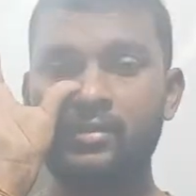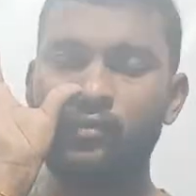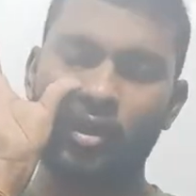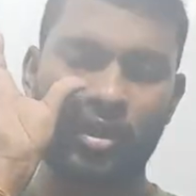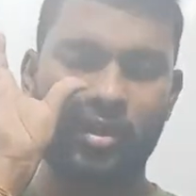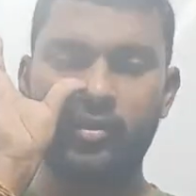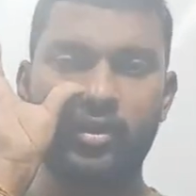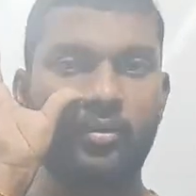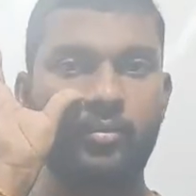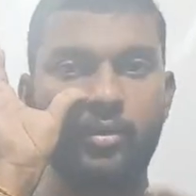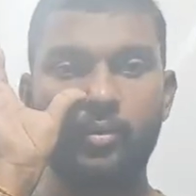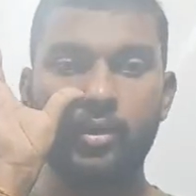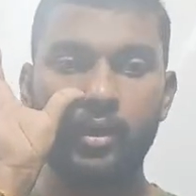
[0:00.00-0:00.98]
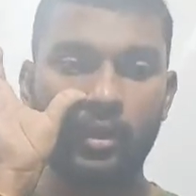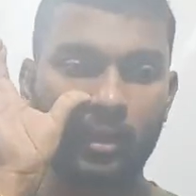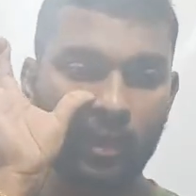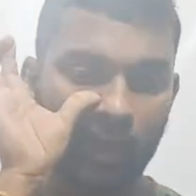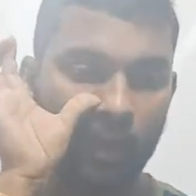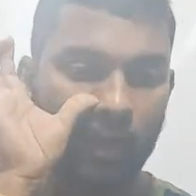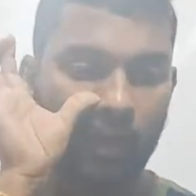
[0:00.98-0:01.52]
whatever it might be
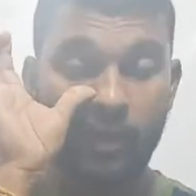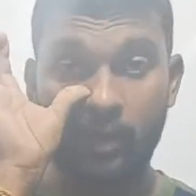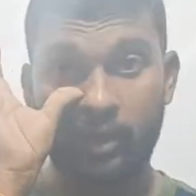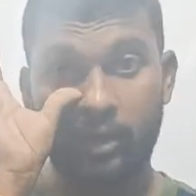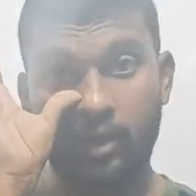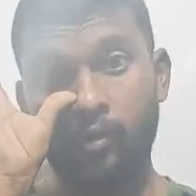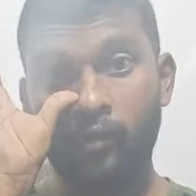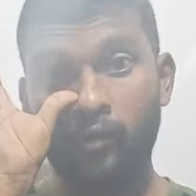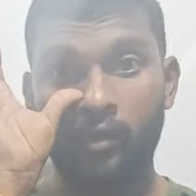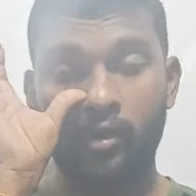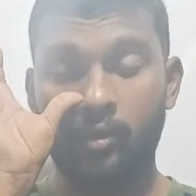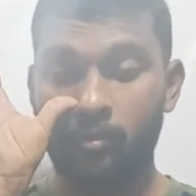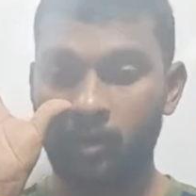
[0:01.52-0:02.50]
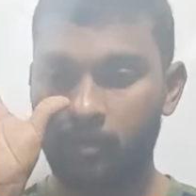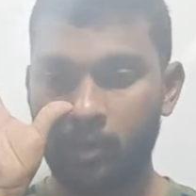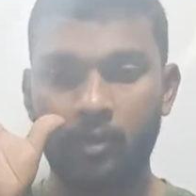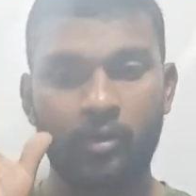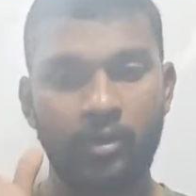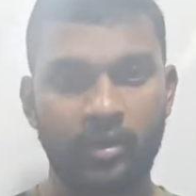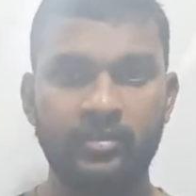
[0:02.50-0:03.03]
in interview or it might be in
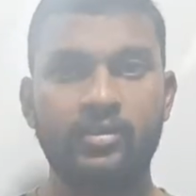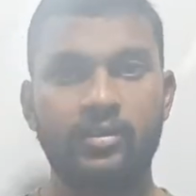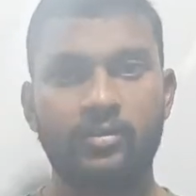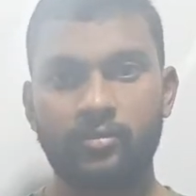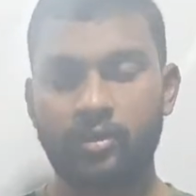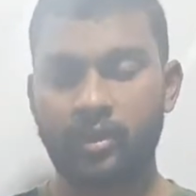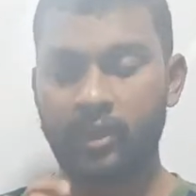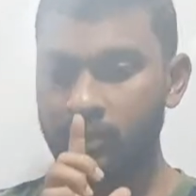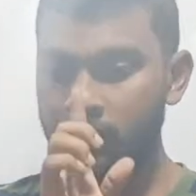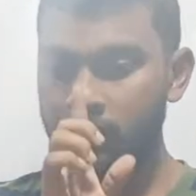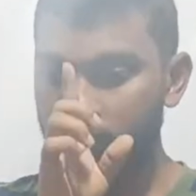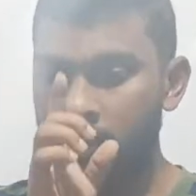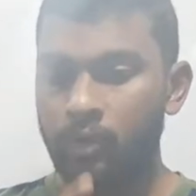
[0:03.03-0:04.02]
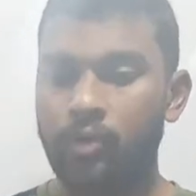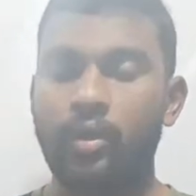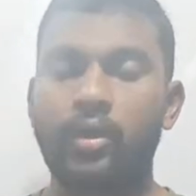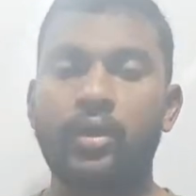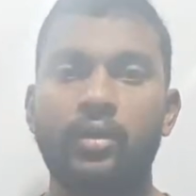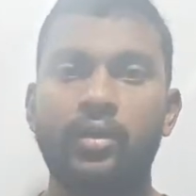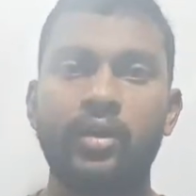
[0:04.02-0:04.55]
your exam, right?
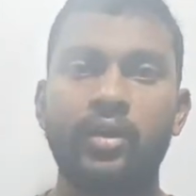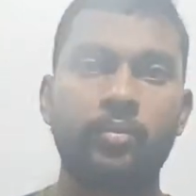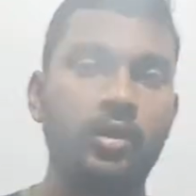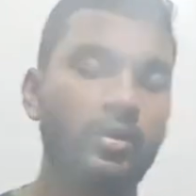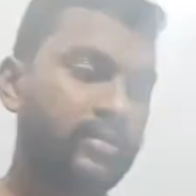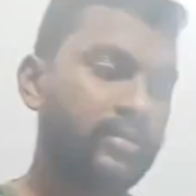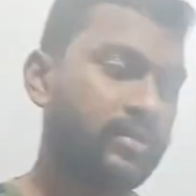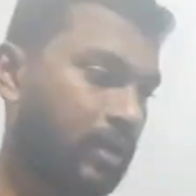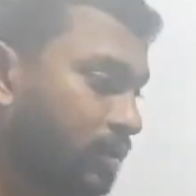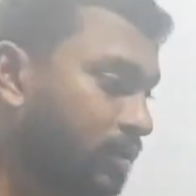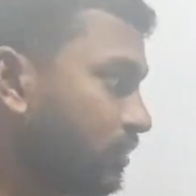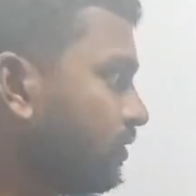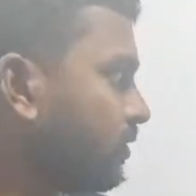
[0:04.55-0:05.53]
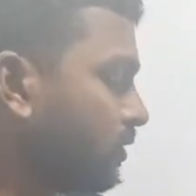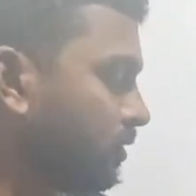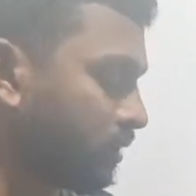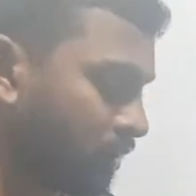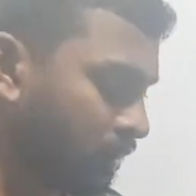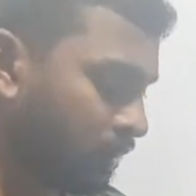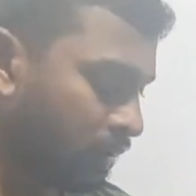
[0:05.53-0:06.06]
Okay, let me start.
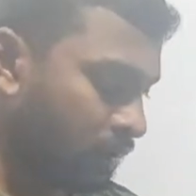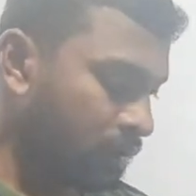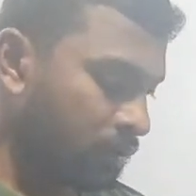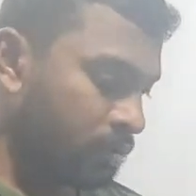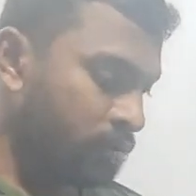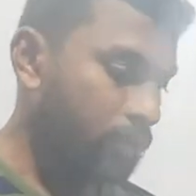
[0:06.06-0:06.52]
So